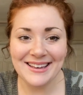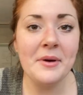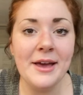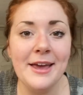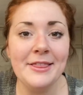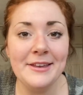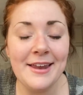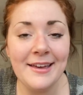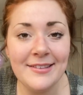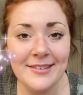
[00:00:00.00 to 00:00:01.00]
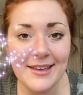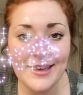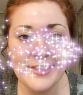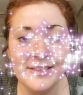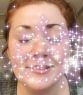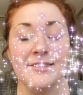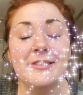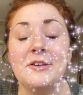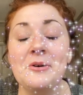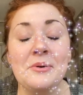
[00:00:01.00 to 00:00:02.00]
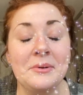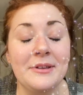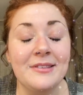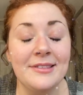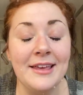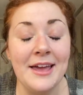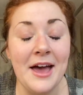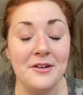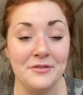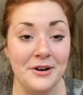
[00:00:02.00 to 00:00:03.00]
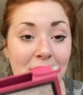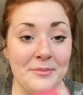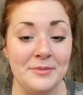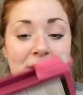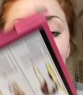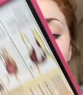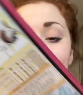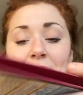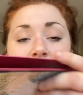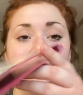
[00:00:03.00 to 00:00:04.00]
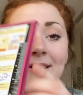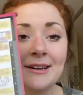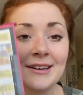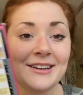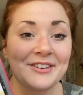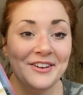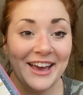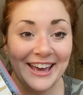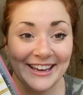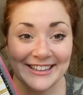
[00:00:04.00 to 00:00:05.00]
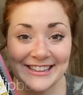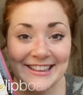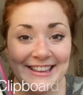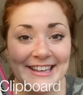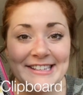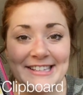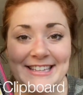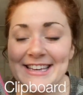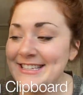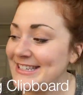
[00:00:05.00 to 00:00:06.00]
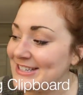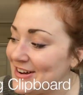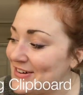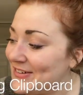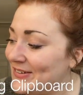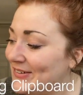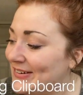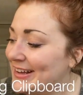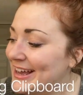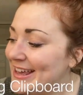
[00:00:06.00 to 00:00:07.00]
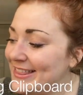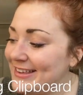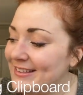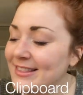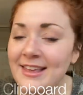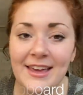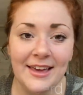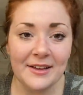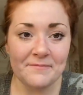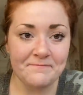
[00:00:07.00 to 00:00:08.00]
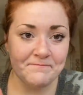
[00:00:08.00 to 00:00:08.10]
okay, the next thing, this is the coolest thing ever, I'm telling you. Okay, this is so cool. This thing